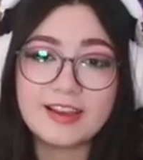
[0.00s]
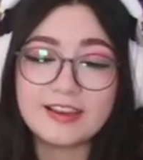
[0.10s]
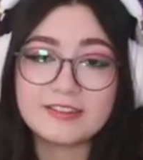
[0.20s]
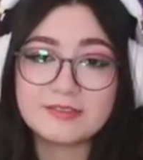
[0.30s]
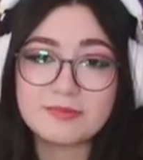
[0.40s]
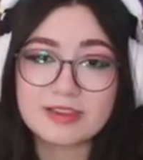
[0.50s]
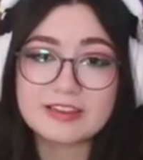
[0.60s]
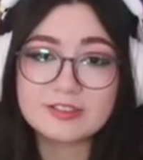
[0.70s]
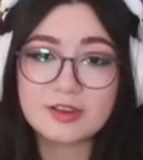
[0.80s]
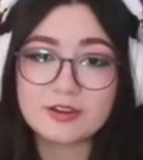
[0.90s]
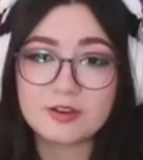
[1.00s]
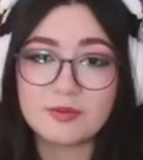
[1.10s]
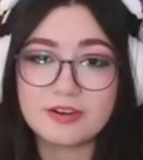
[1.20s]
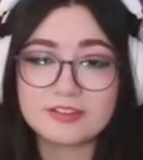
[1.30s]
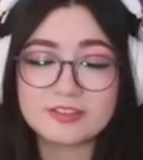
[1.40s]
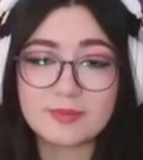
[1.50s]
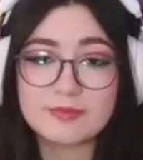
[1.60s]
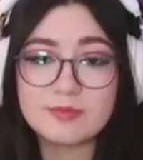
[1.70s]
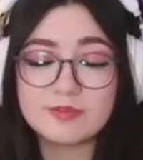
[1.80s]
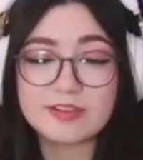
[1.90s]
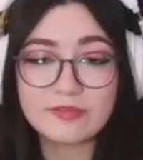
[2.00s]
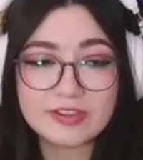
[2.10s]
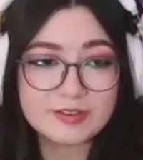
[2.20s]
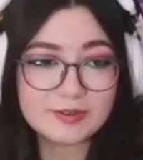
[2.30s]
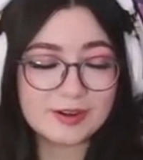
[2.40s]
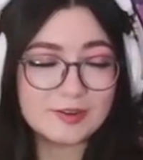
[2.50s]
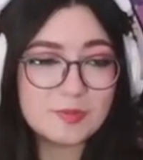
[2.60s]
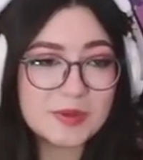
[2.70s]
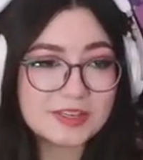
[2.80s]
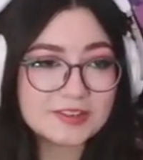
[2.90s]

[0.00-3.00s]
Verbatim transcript: and made his heart go on atop a moving vehicle. Oh my